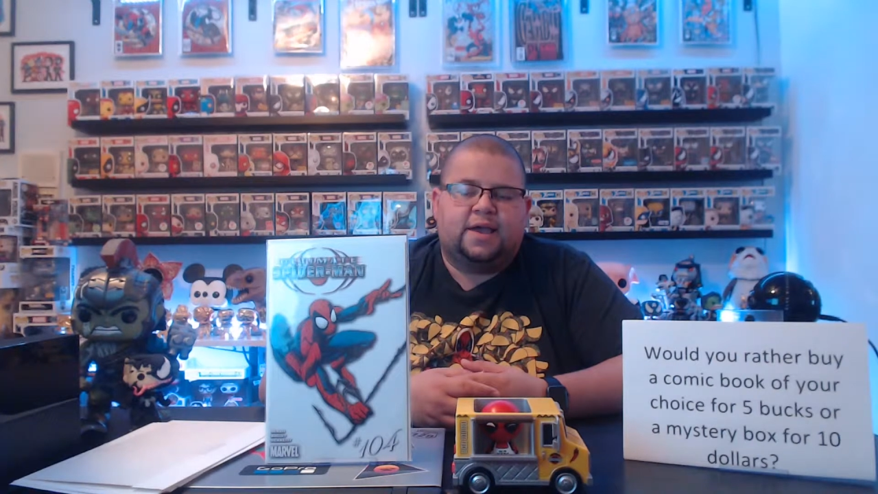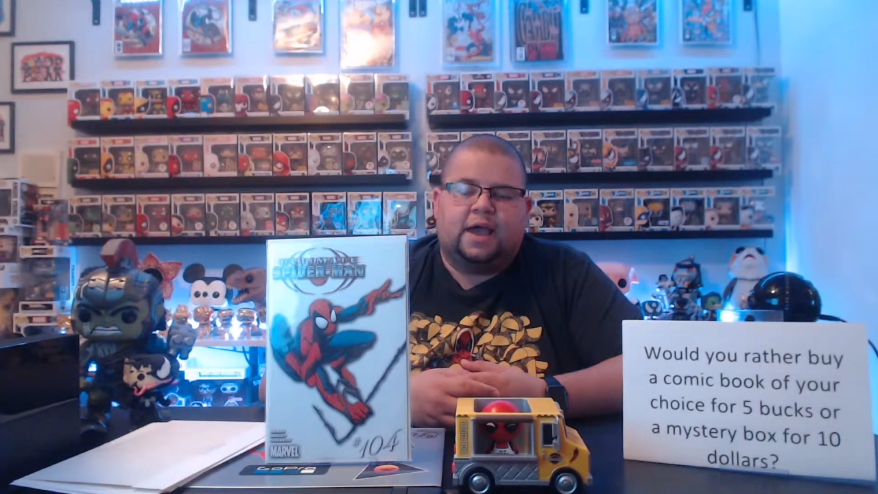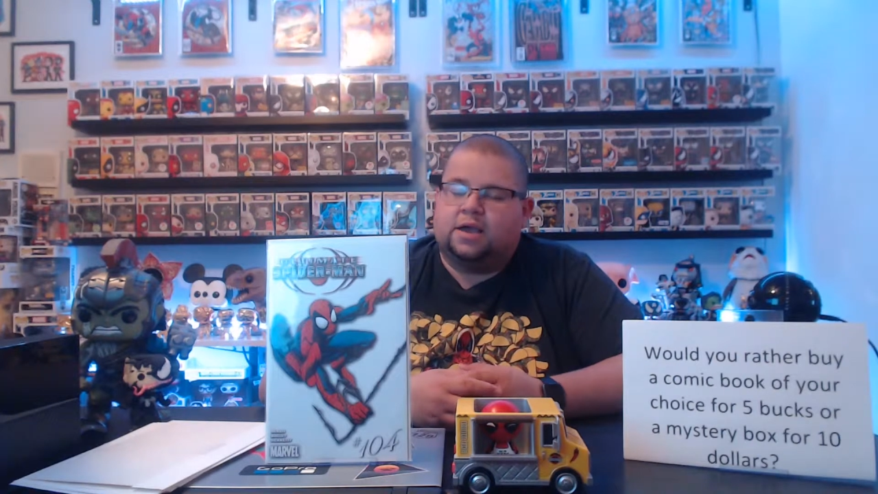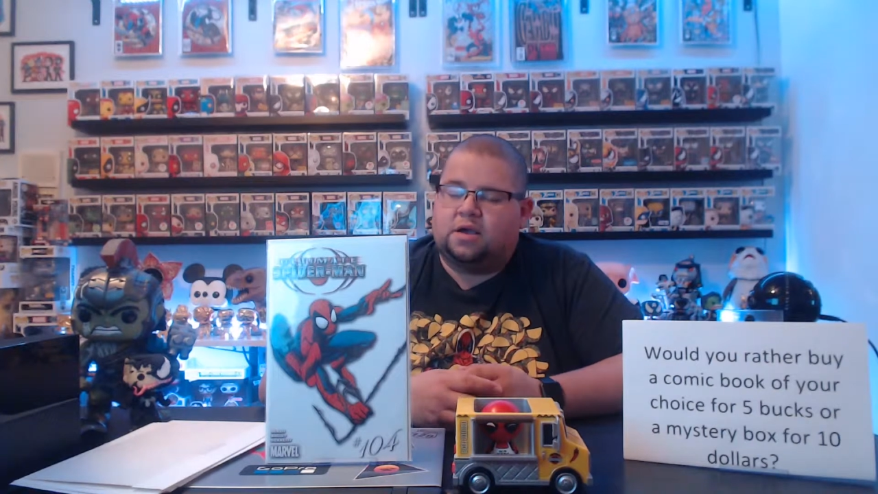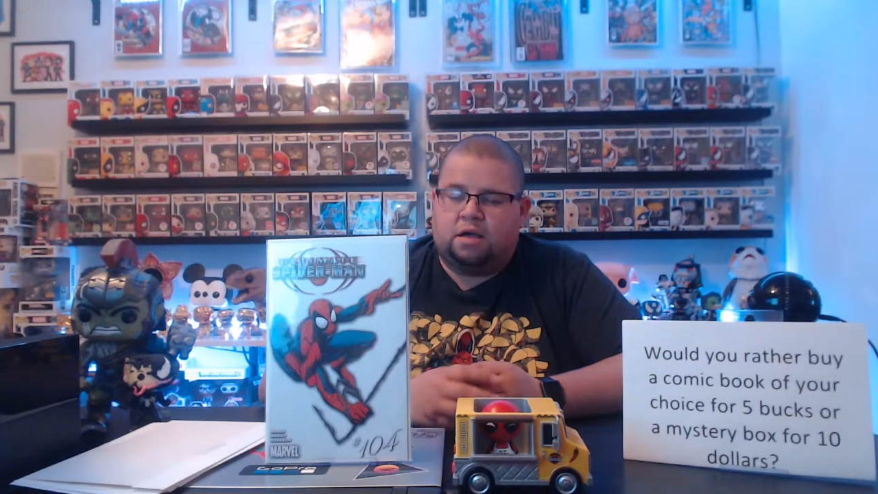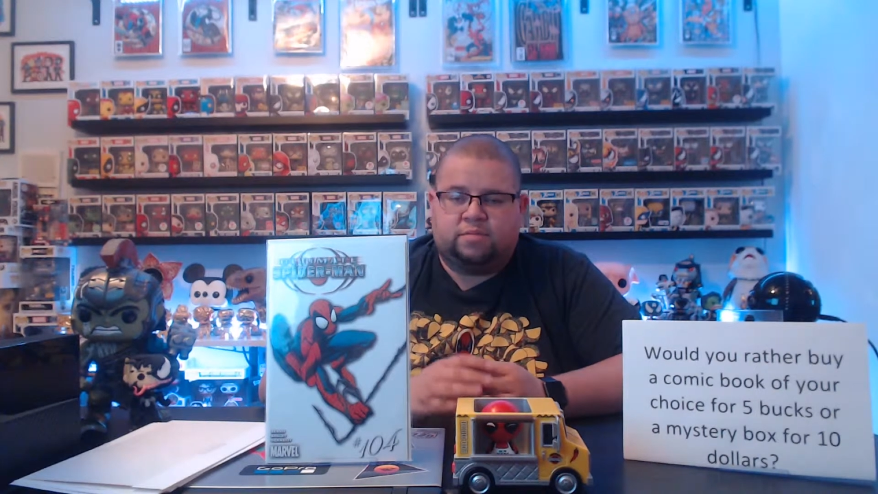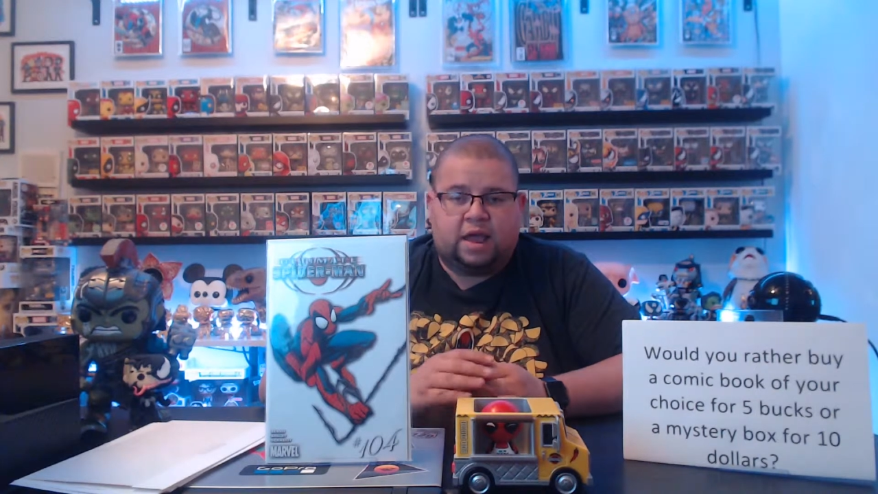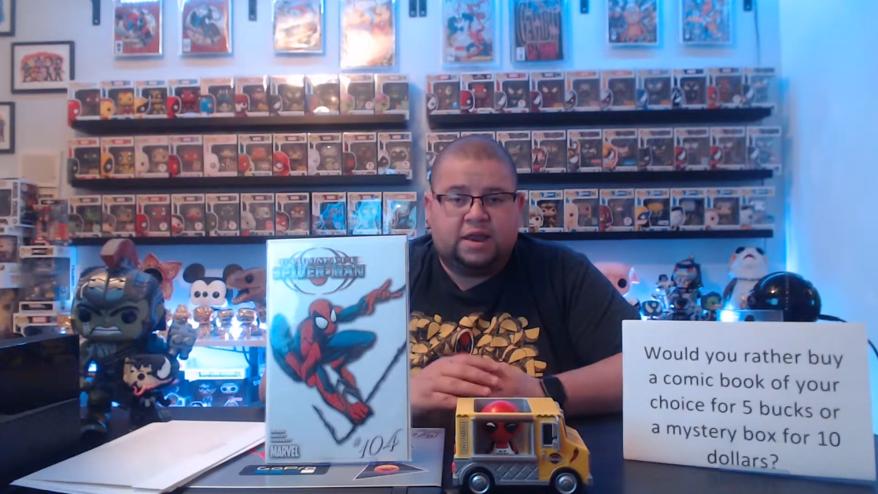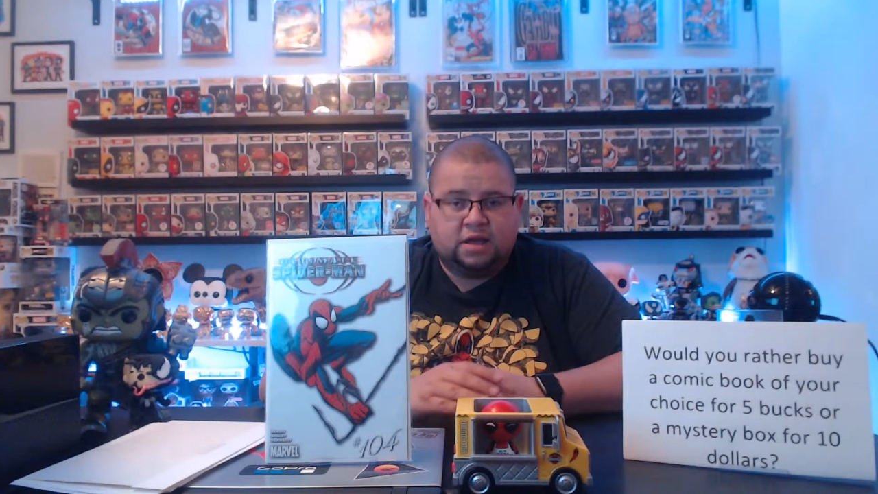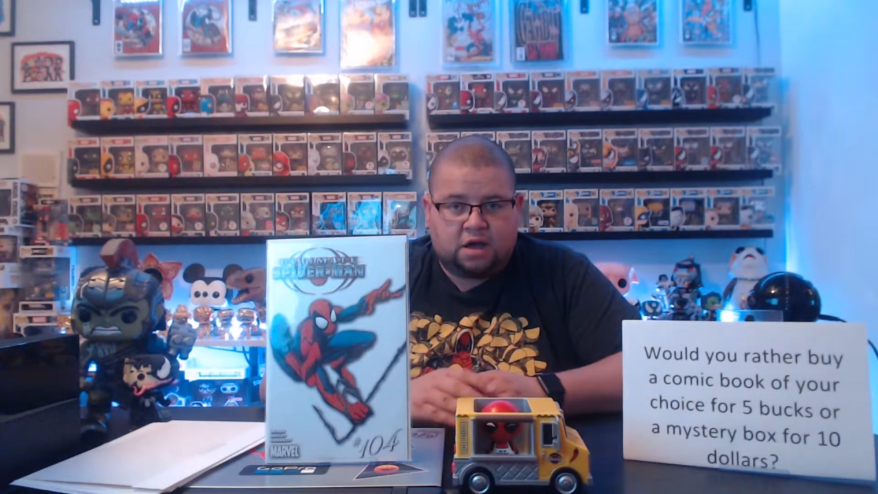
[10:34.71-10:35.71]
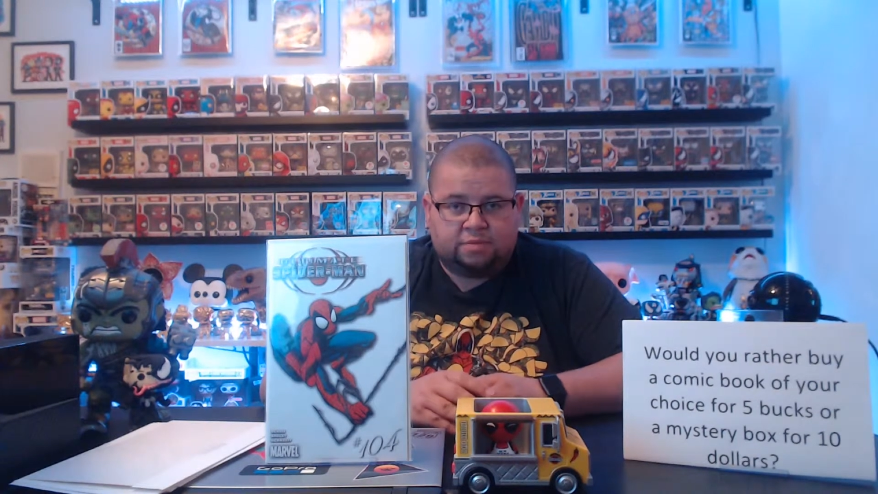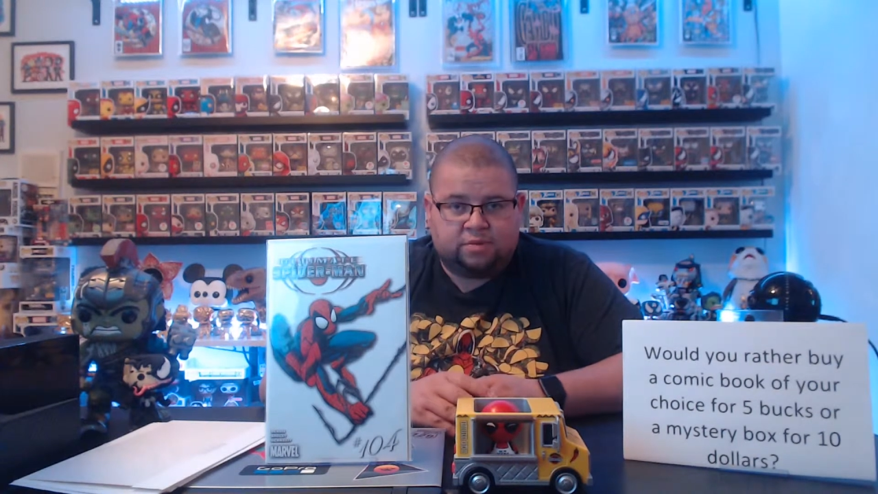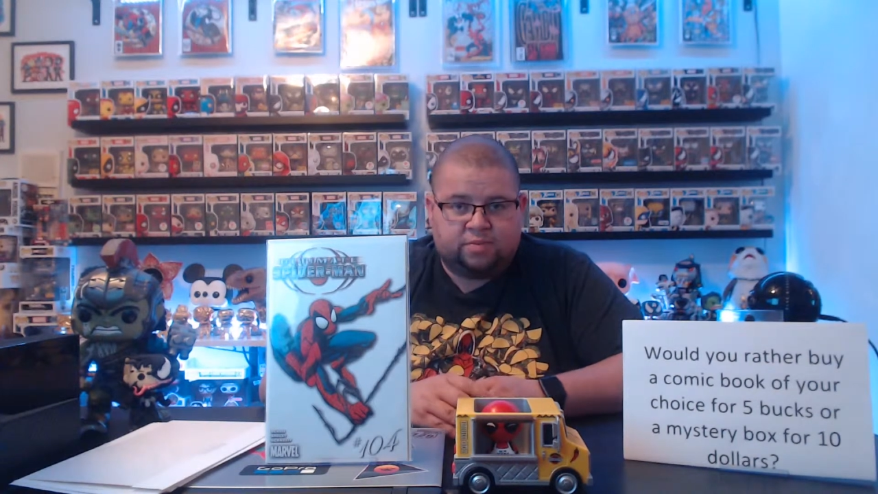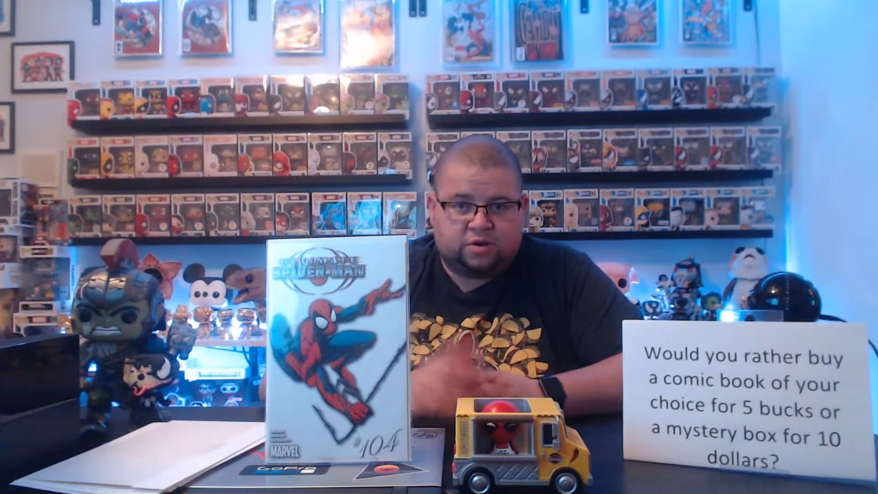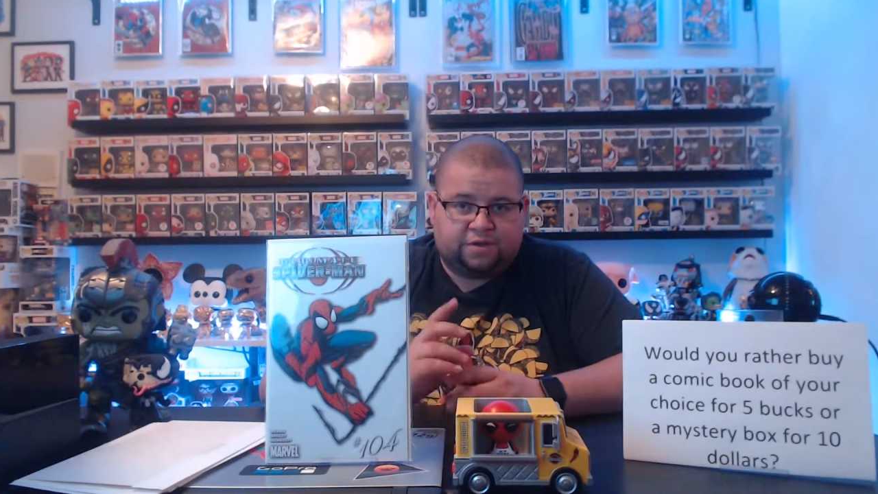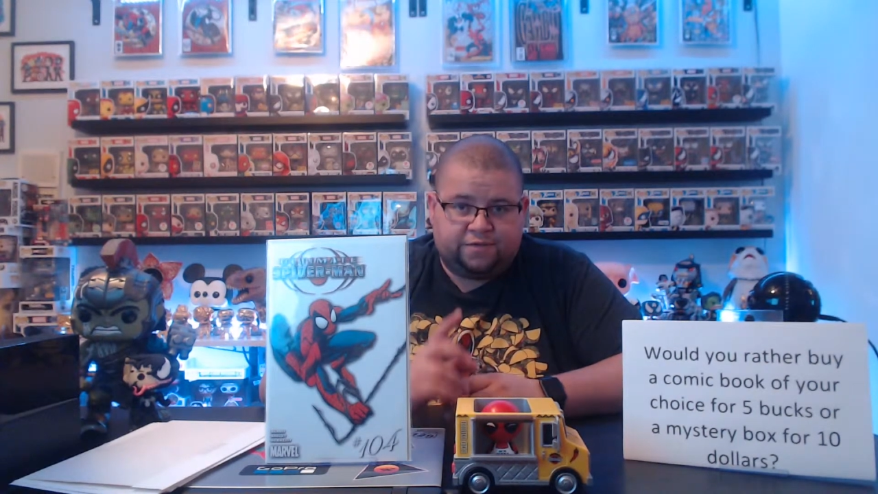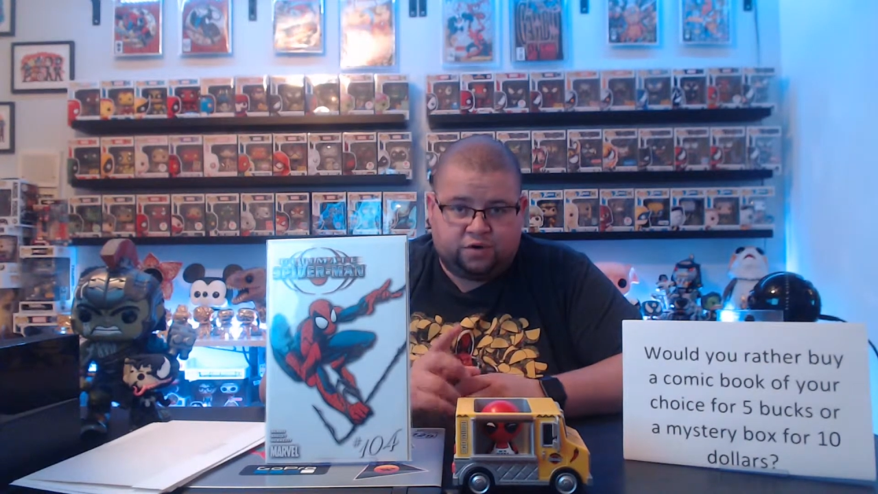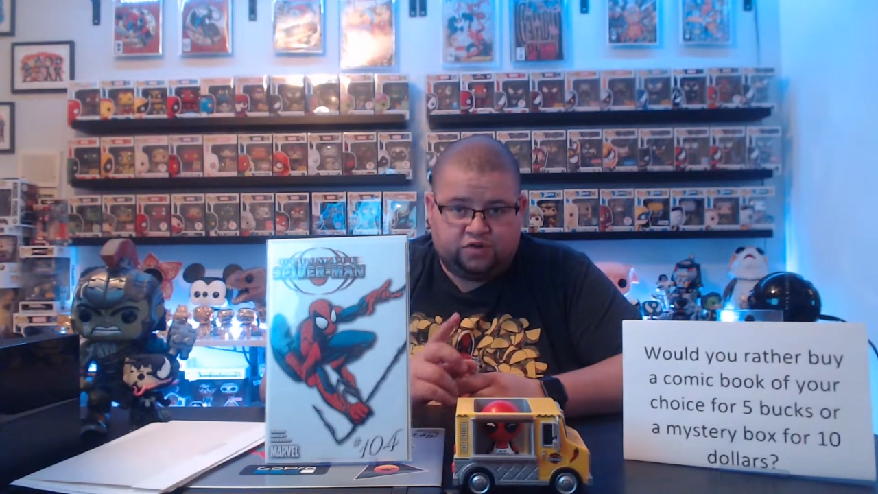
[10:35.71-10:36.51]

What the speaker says: any comic book of your